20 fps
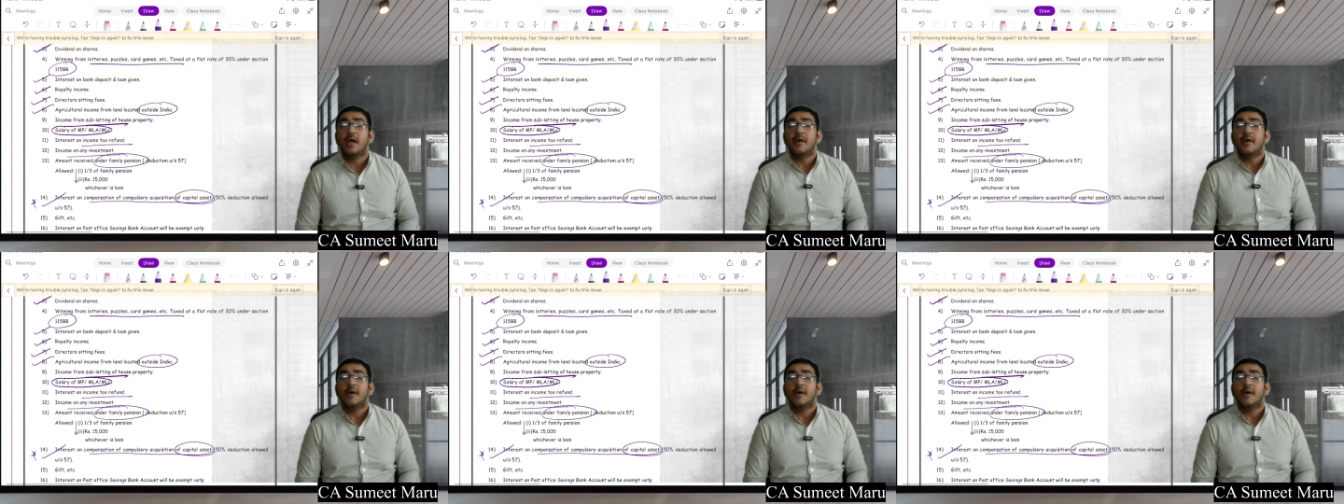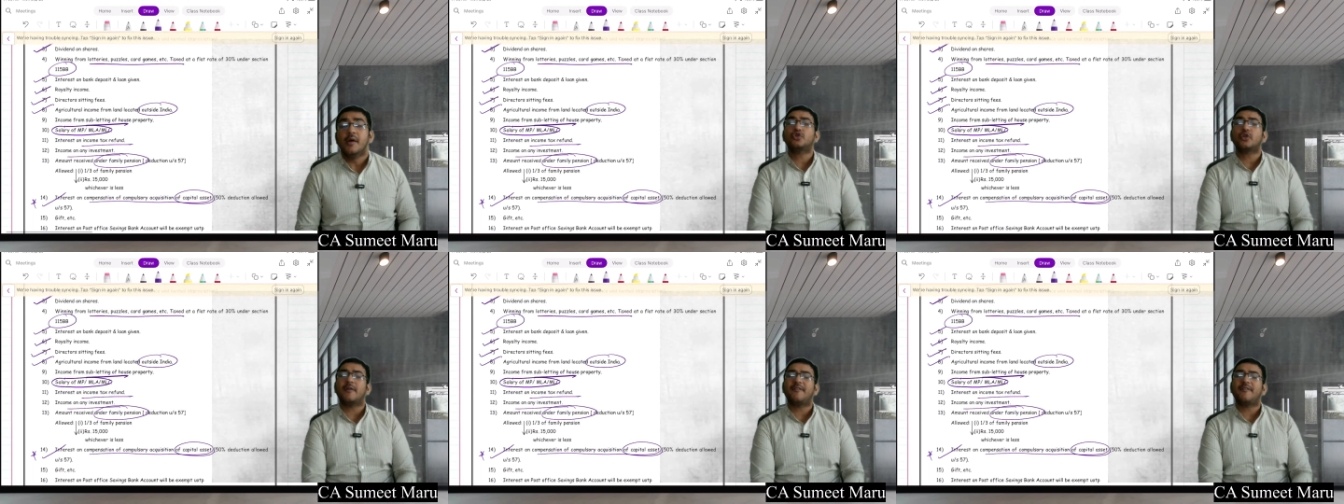
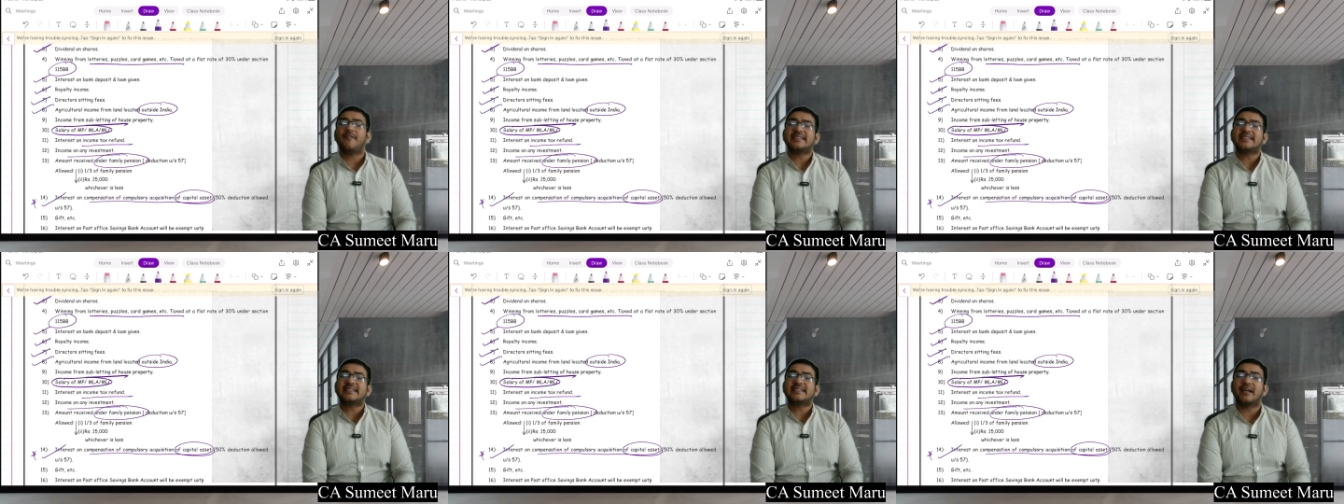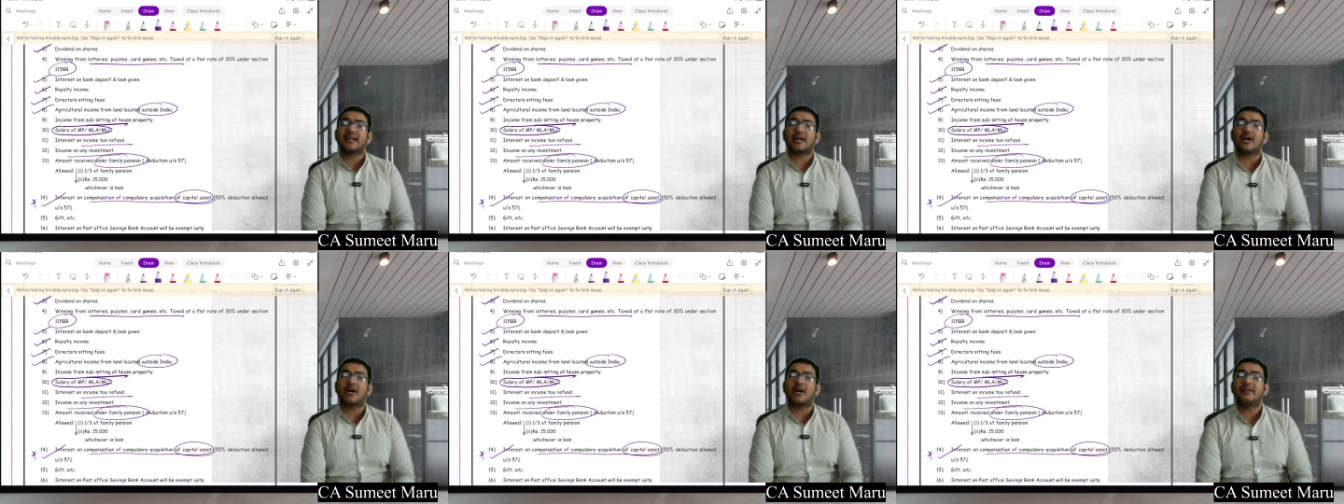post office saving
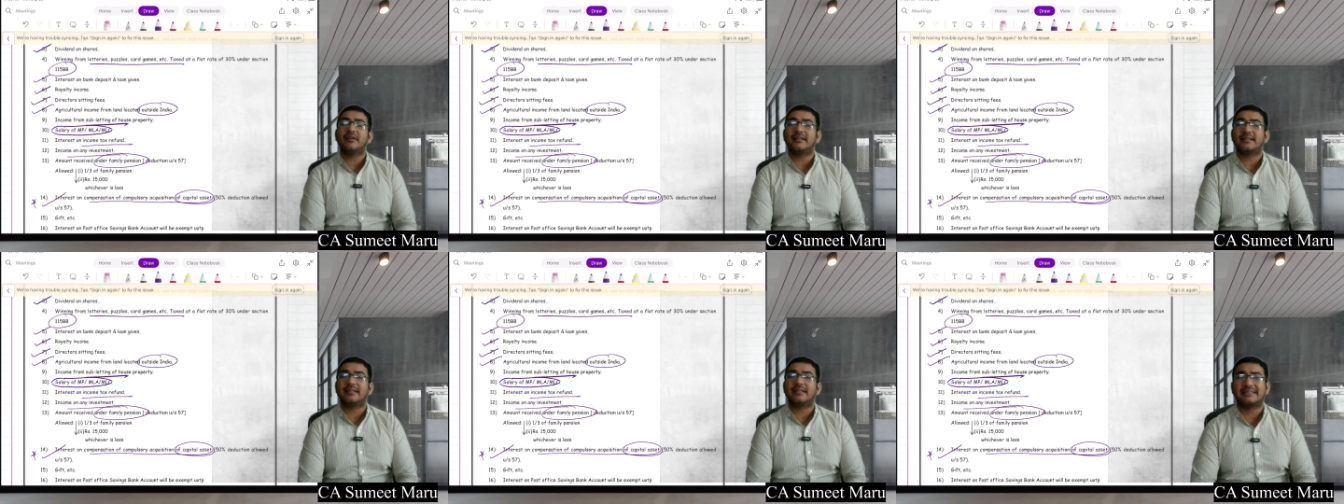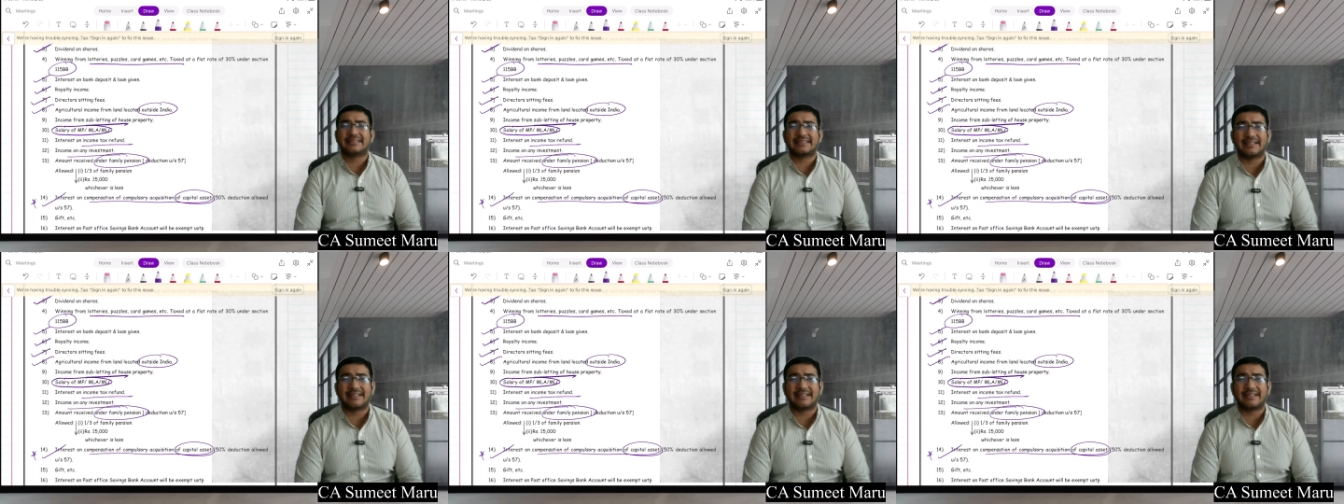account,
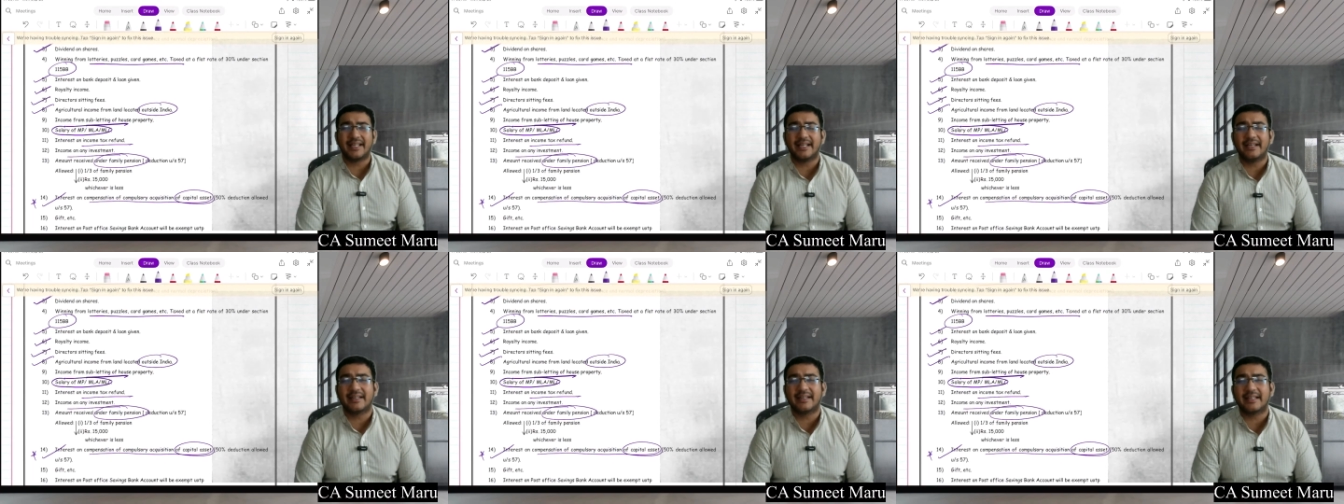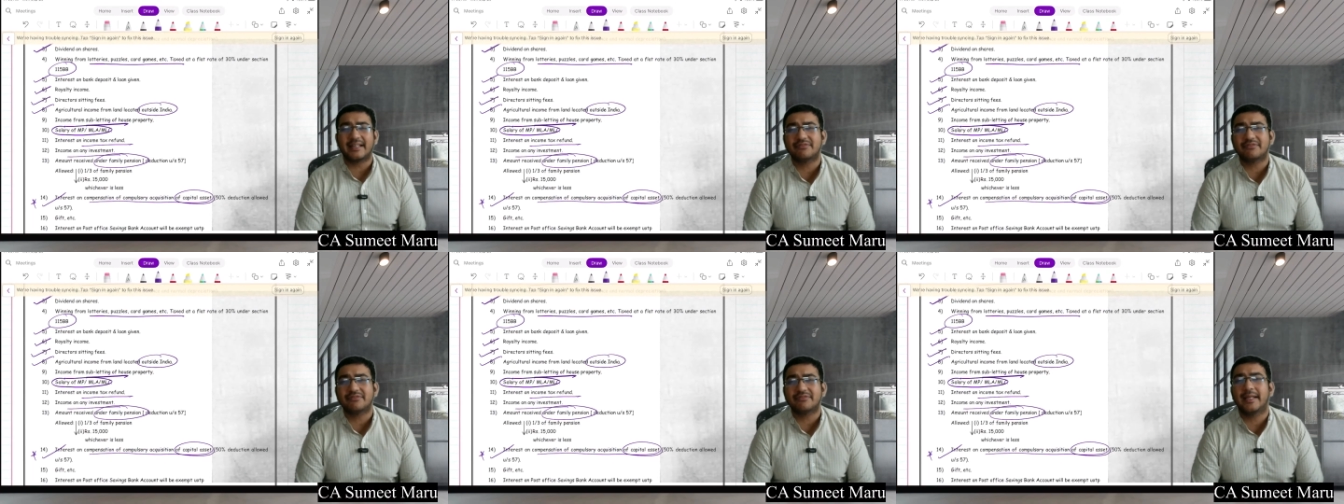saving
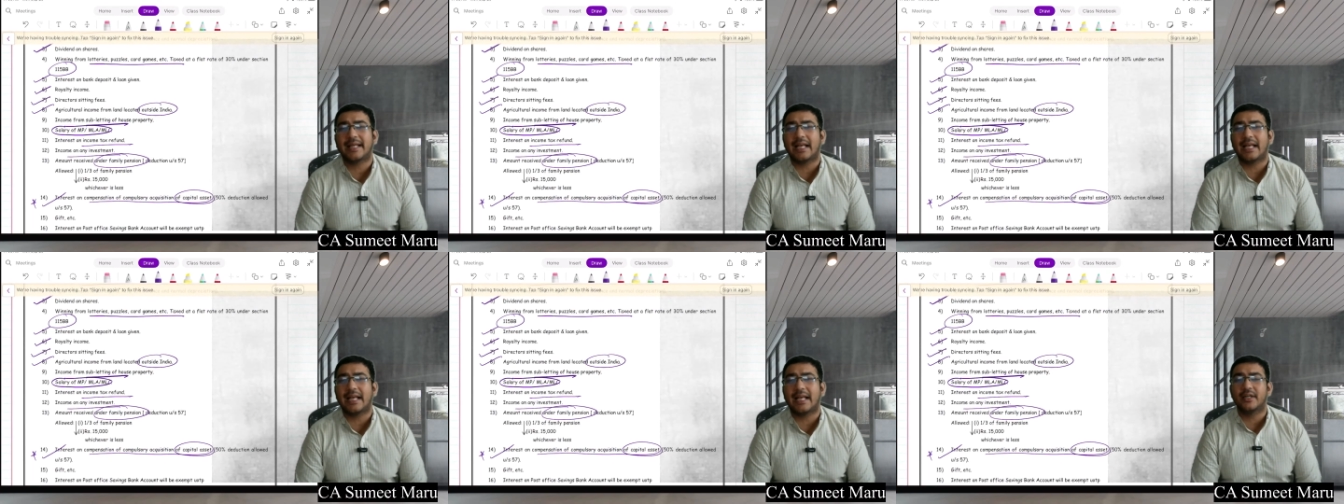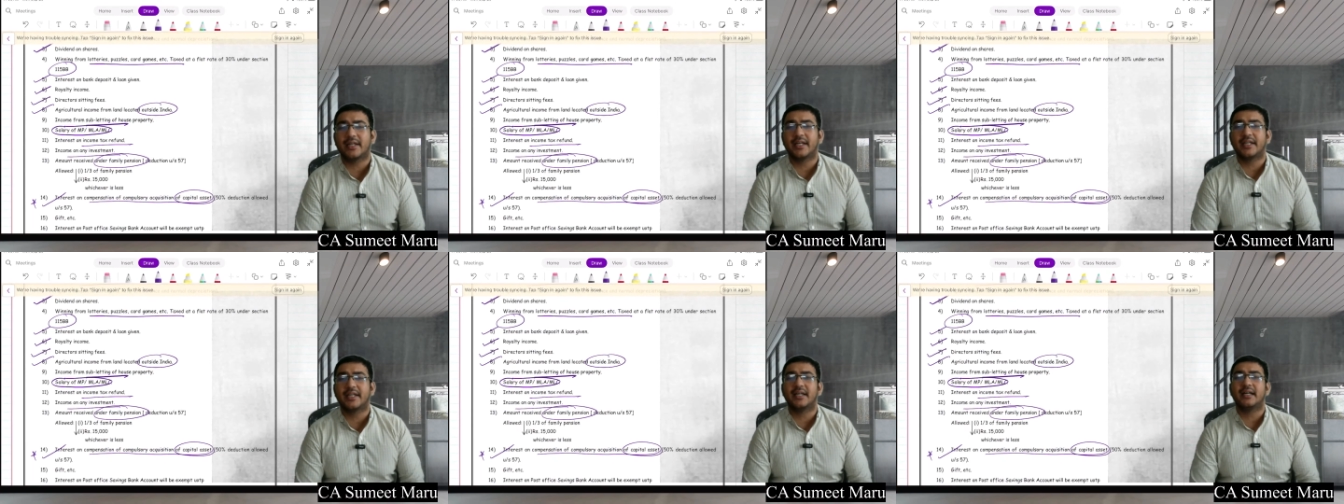interest will be
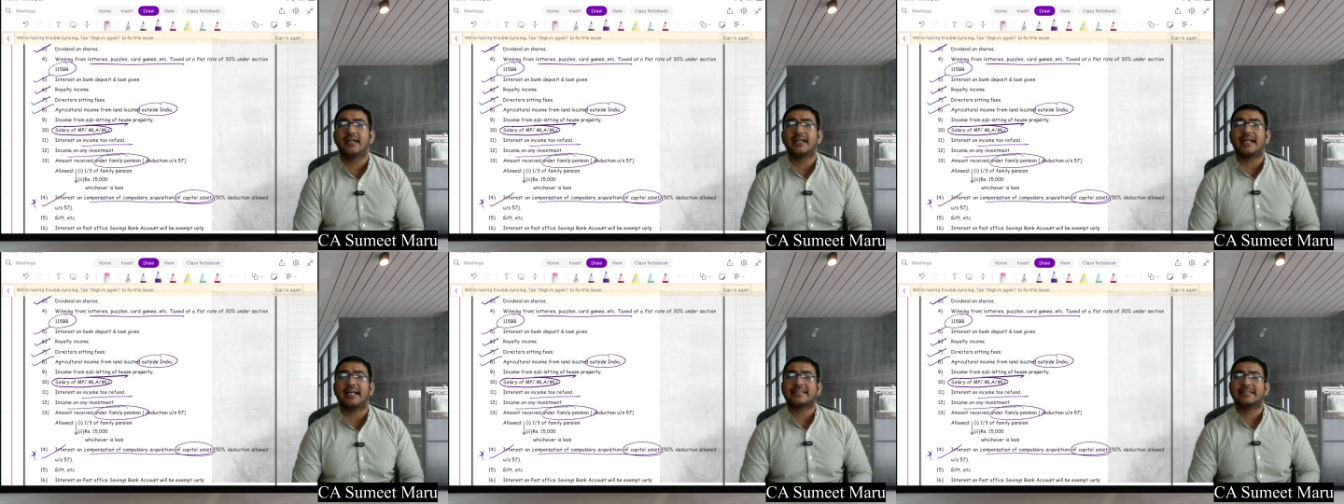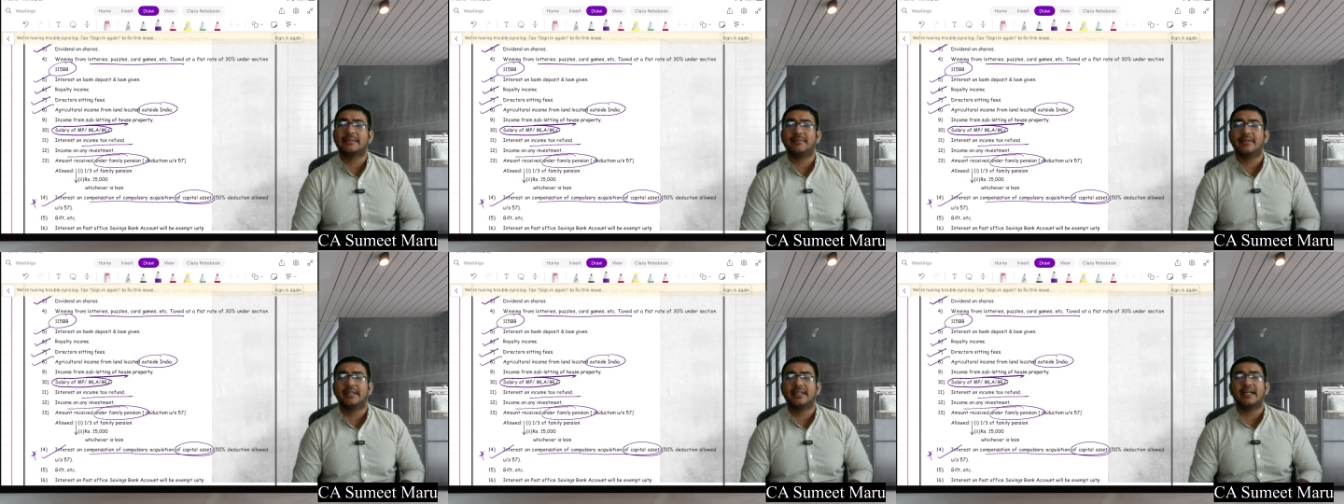calculated here,
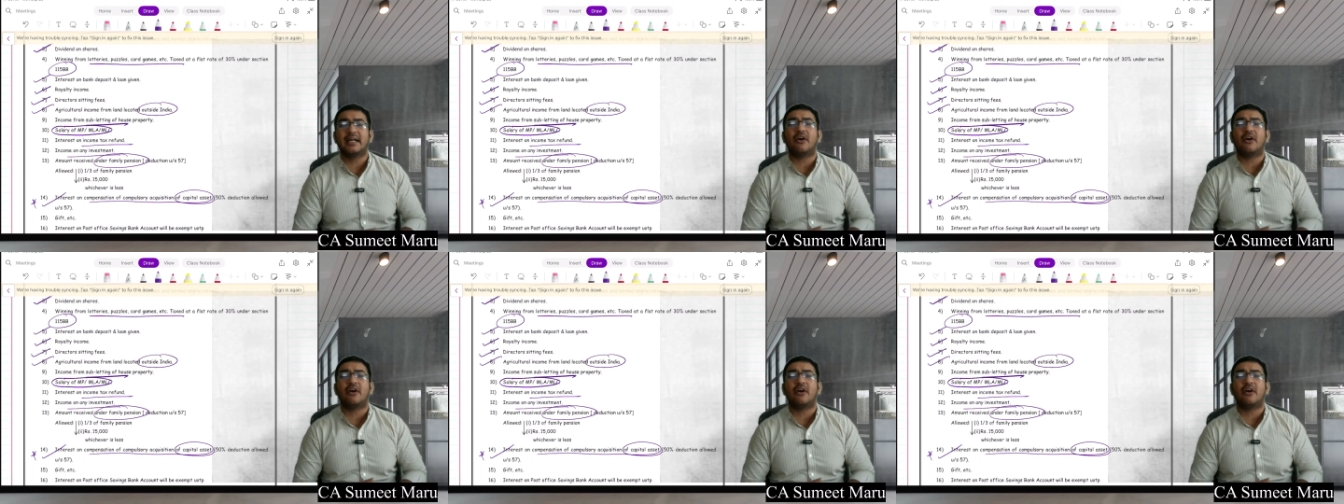taxable here.